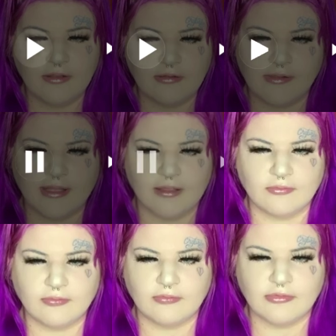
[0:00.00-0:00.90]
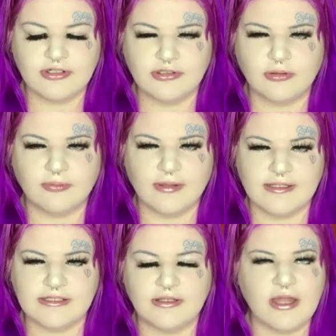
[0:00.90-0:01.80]
Like, guns
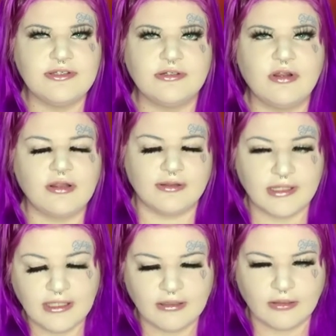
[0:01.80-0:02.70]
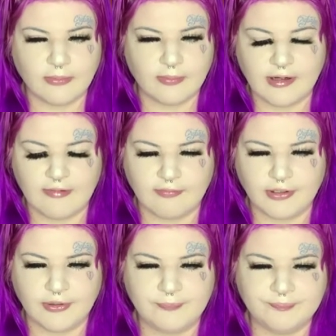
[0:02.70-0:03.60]
are not legal or whatever.
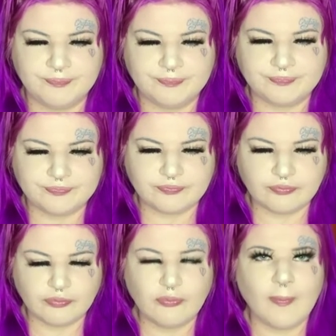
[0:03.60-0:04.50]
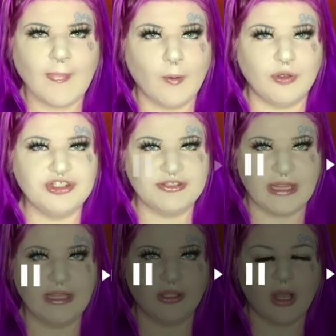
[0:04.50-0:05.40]
Which,
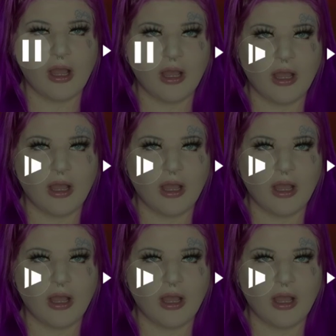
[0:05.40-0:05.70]
thank God.